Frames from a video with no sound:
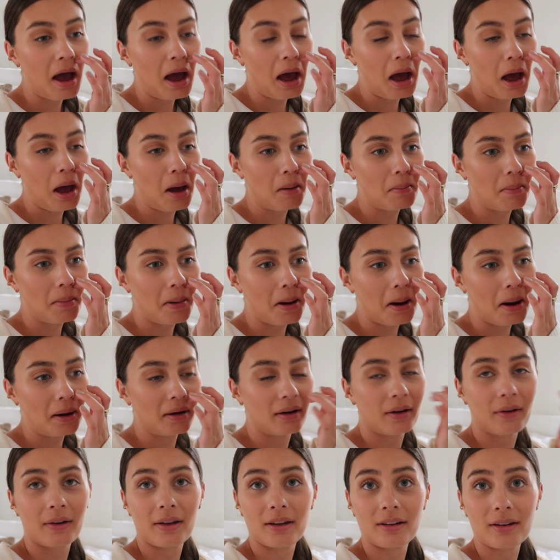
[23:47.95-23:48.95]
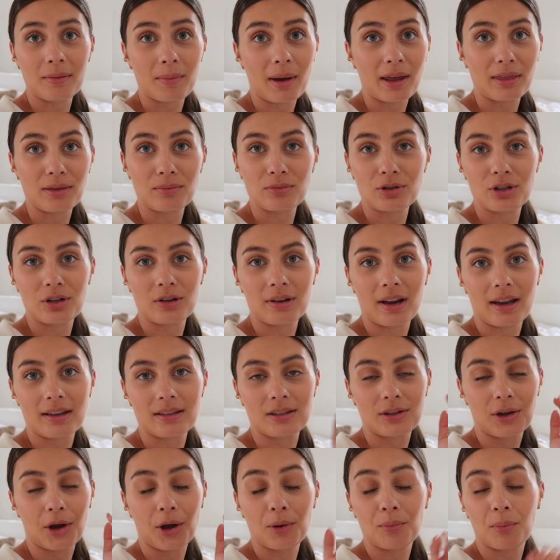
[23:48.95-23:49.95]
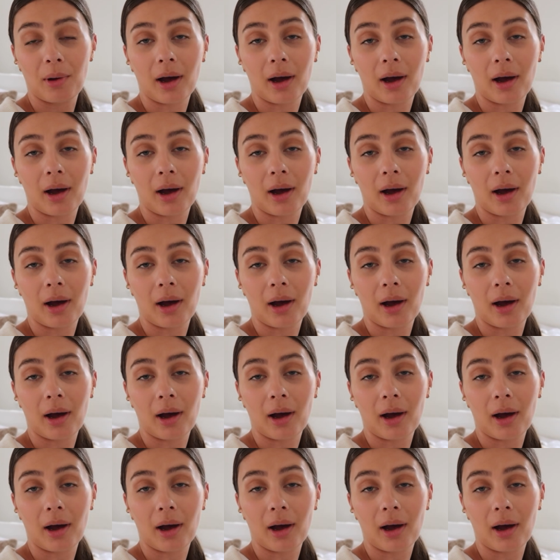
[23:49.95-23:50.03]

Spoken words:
I know I only made them 2 days ago,